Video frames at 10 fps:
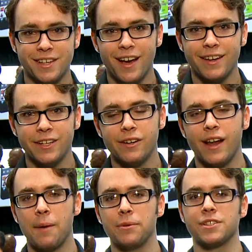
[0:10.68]
Scott here at
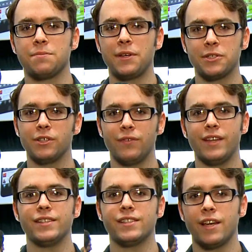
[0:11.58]
Apple's special
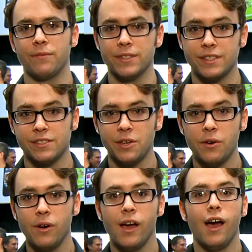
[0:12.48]
event in San
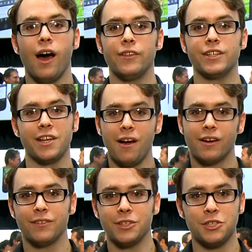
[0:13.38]
Francisco. The talk
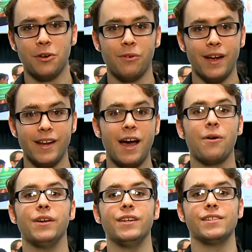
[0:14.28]
of the show right now
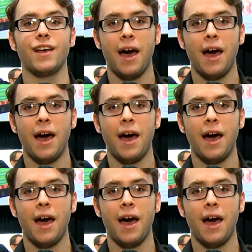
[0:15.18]
is